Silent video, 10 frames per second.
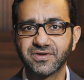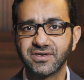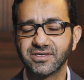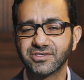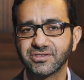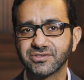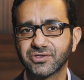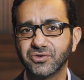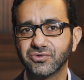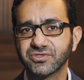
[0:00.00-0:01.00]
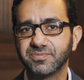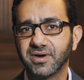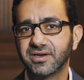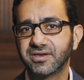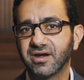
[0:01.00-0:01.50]
of conditions caused
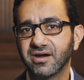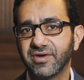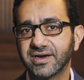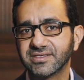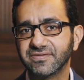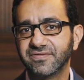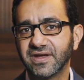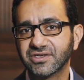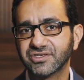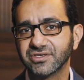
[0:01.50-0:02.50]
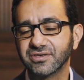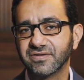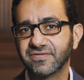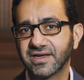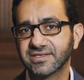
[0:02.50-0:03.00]
by a direct infection
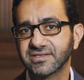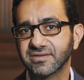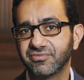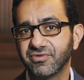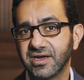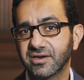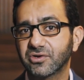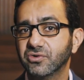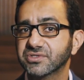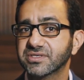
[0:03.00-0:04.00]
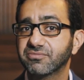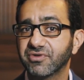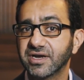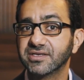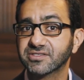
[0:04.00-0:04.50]
affecting the brain and causing
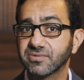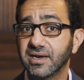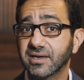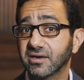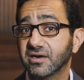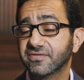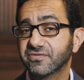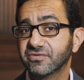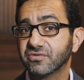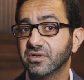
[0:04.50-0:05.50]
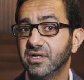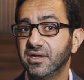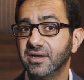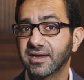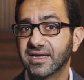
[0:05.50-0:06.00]
brain swelling. And after all,
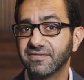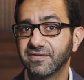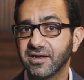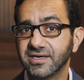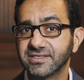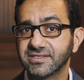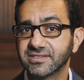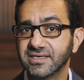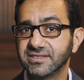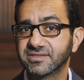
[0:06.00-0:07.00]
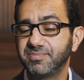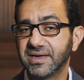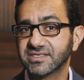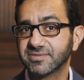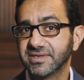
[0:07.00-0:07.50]
encephalitis is
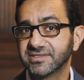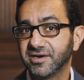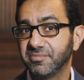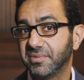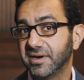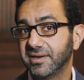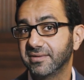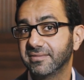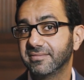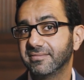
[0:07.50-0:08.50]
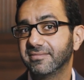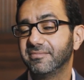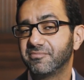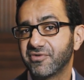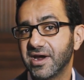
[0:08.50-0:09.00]
best split up by
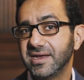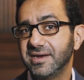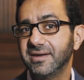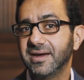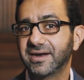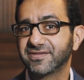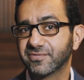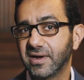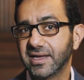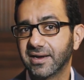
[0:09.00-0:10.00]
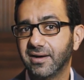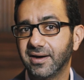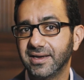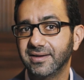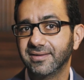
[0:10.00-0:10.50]
brain and swelling,
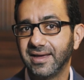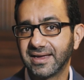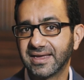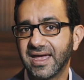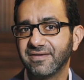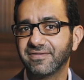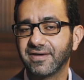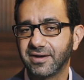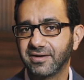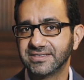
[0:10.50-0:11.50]
i.e. encef and